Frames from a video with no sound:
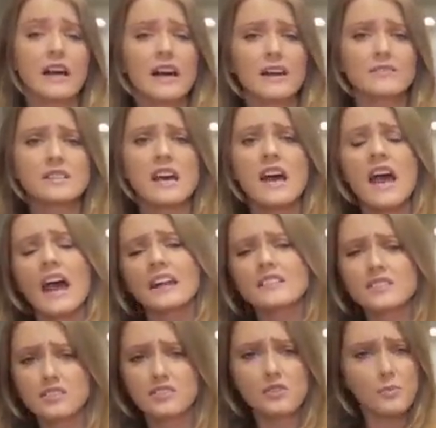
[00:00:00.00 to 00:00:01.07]
lives, and
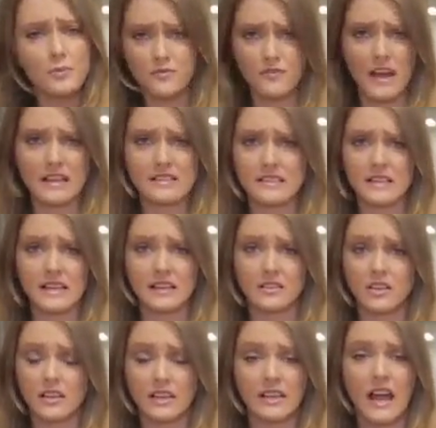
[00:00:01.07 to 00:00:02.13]
it's a super
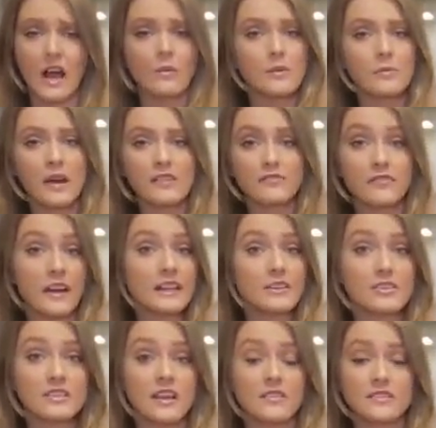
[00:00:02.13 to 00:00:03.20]
fascinating look into how we might find
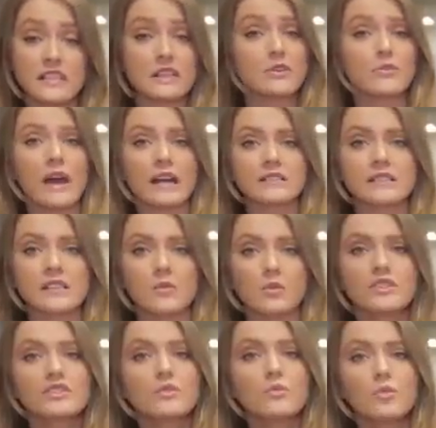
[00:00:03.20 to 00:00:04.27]
ourselves interacting
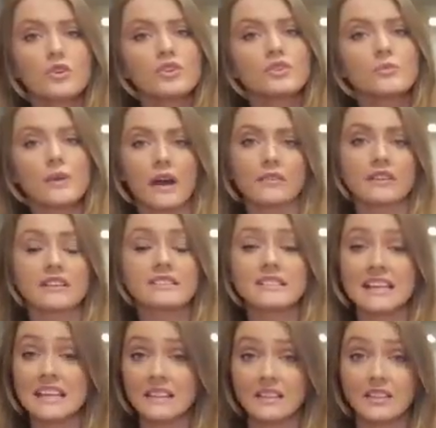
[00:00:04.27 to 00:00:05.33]
with the world around
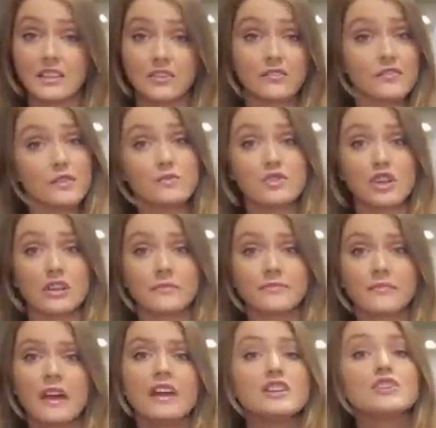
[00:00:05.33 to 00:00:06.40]
us in the near future.
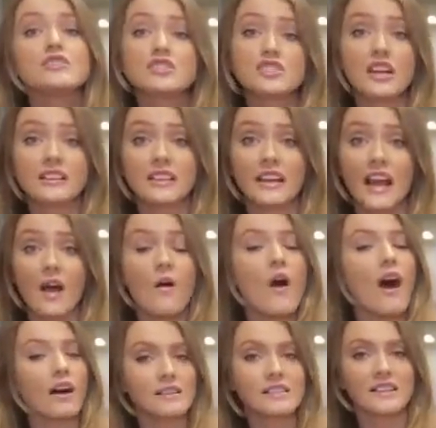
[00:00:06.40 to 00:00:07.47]
You can check that out
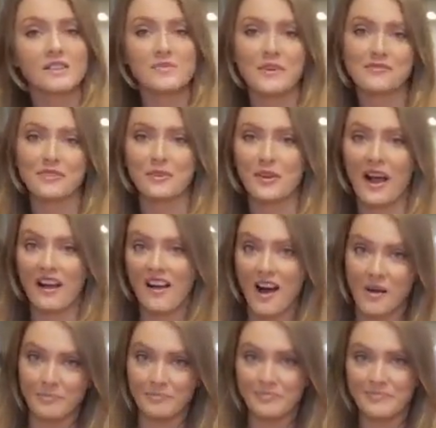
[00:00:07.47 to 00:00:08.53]
on
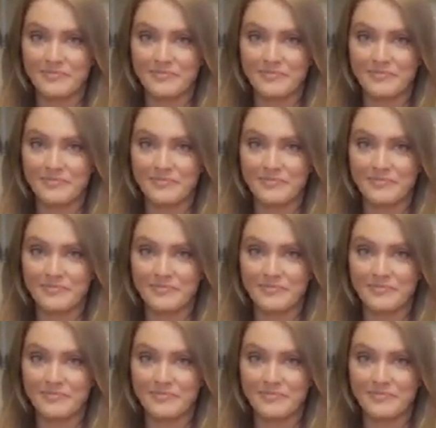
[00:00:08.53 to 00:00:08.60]
technobuffalo.com.